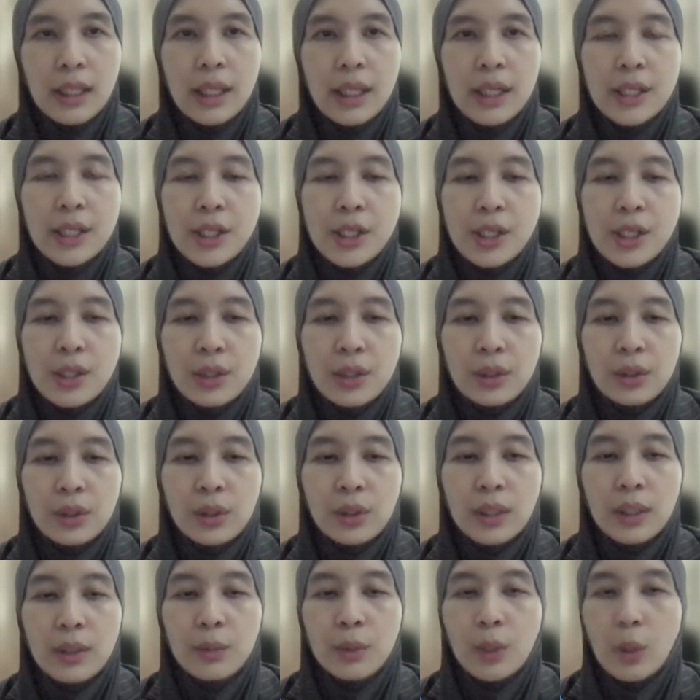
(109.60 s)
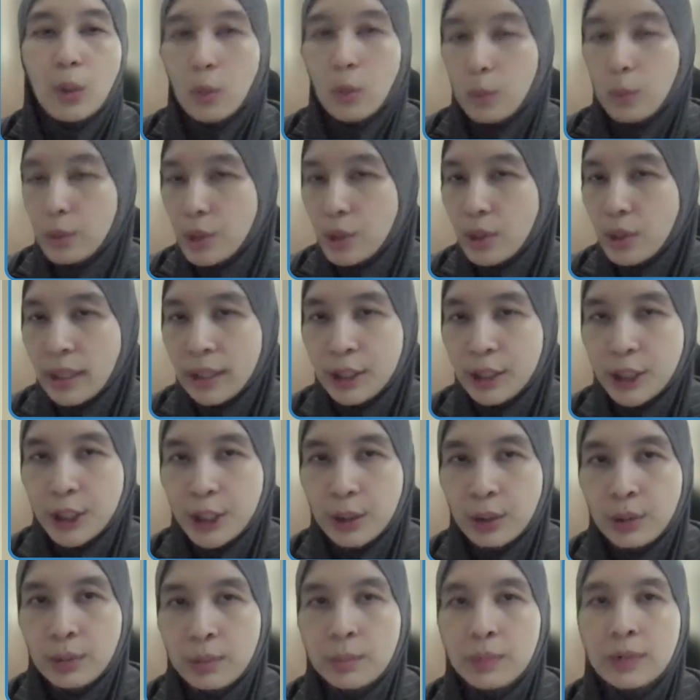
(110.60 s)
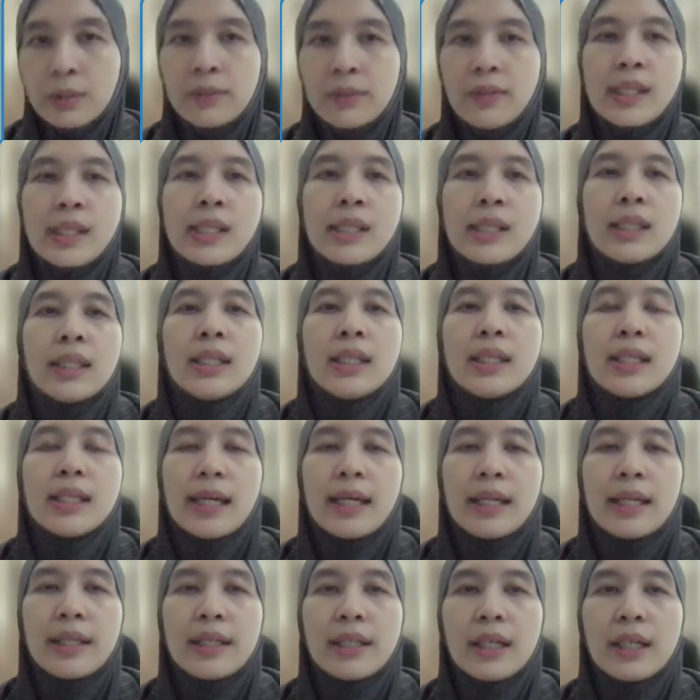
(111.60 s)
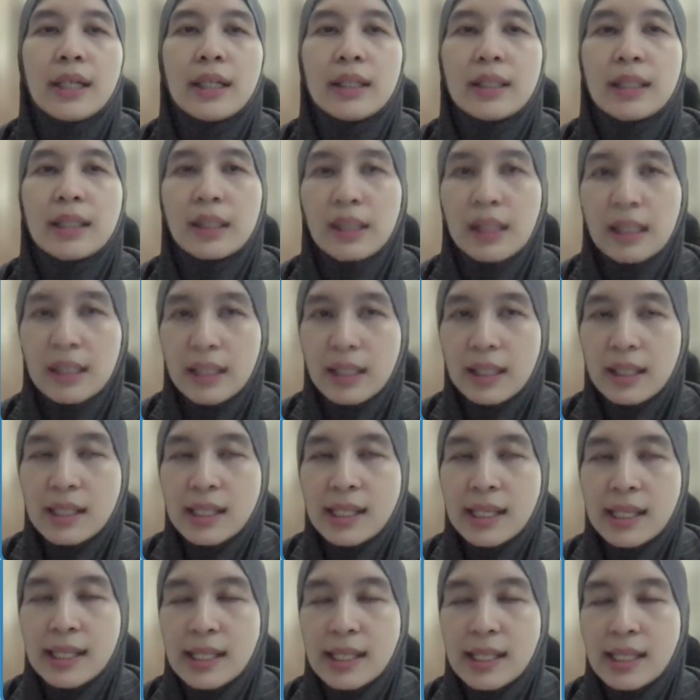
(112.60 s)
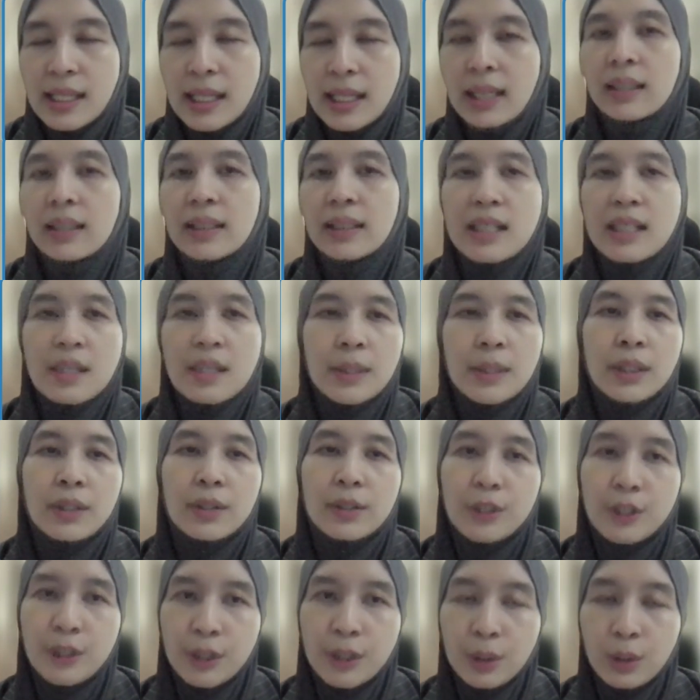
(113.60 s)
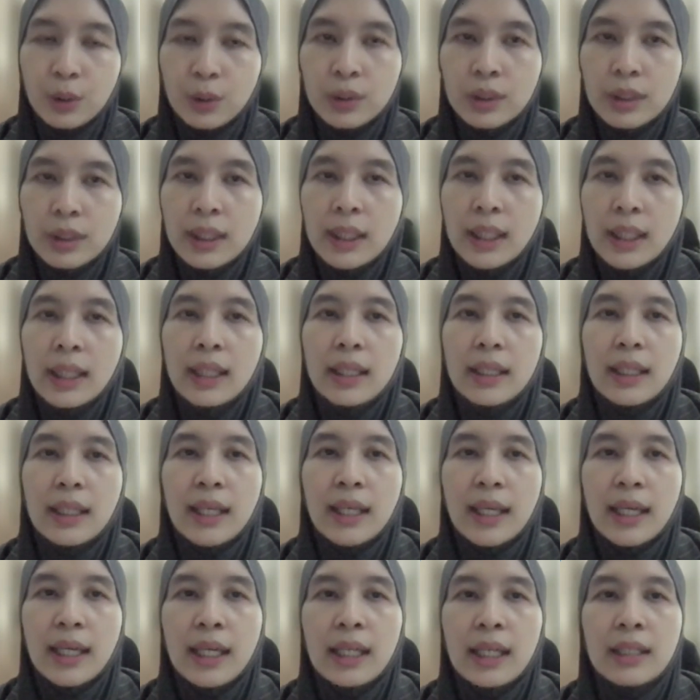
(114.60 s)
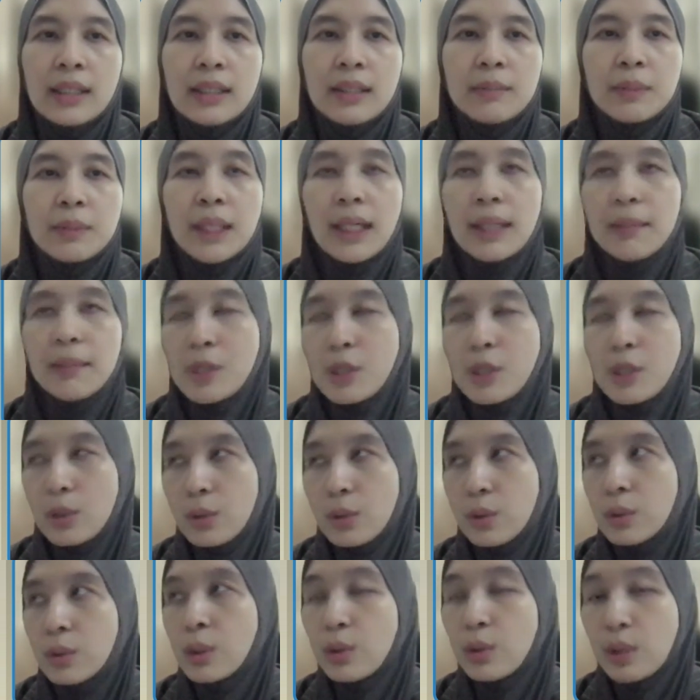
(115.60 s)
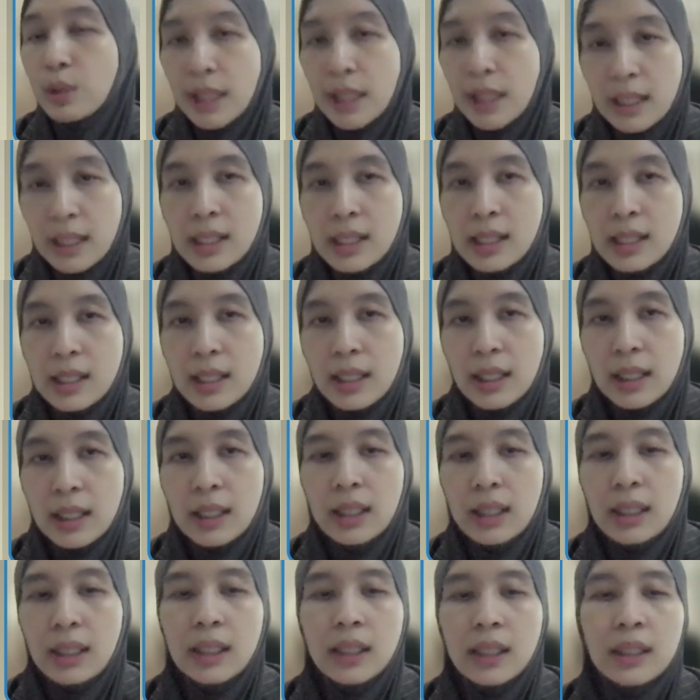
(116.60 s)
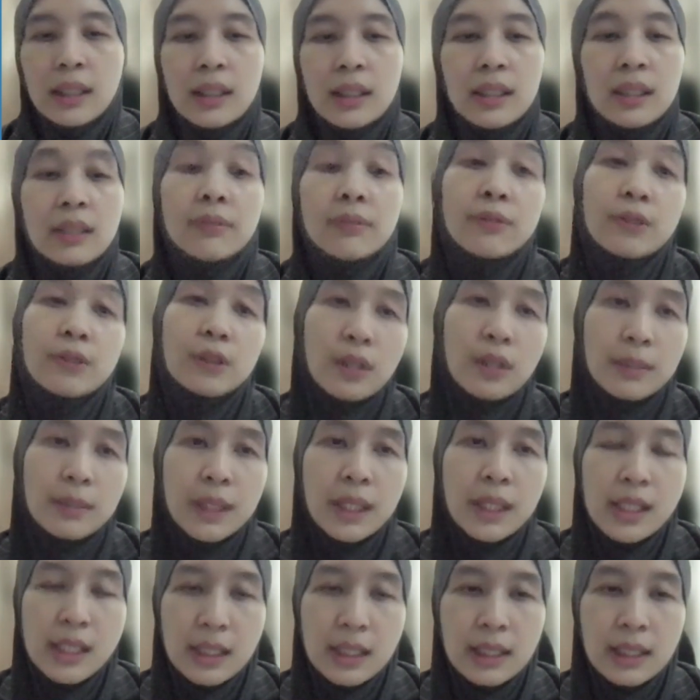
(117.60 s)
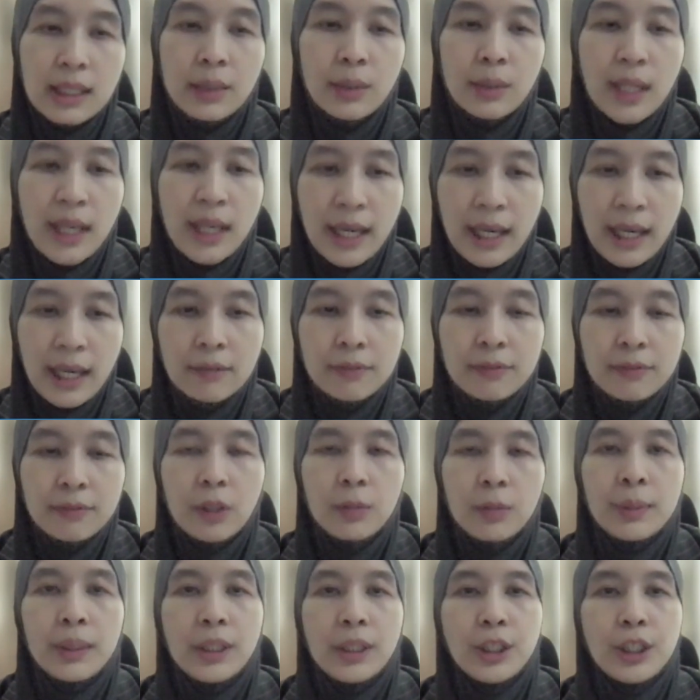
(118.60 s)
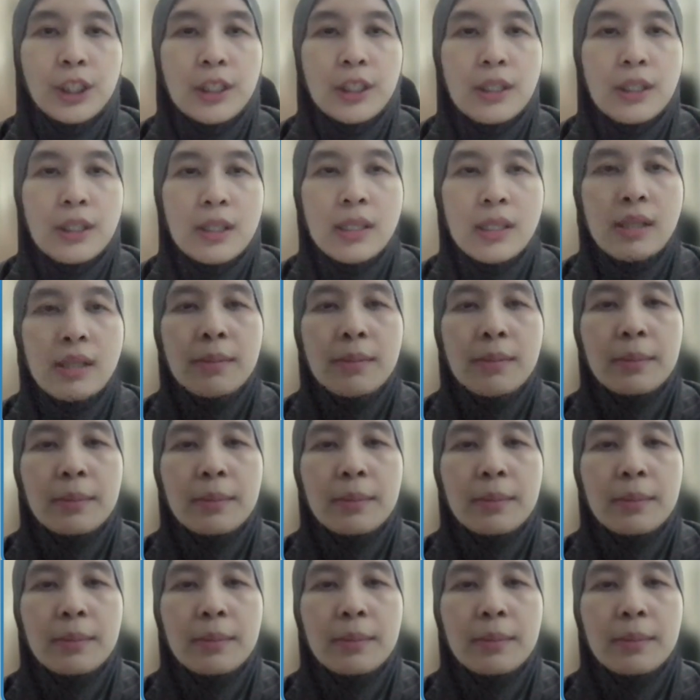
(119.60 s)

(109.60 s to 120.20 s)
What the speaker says: So we also have shown previously that the sustained glycemic control can be up to 2 years in the follow-up data that we had for our patients.